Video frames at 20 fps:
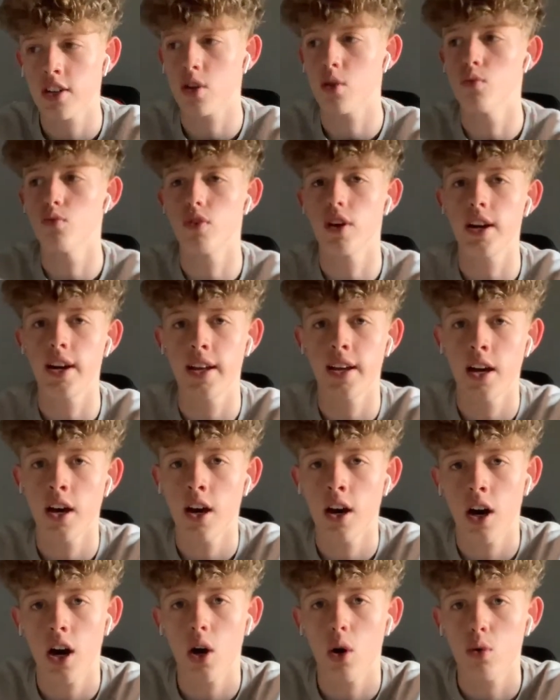Couldn't really
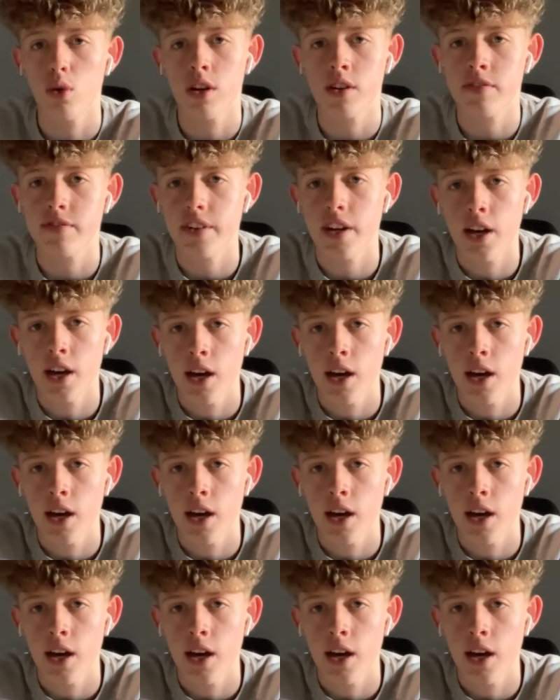hold off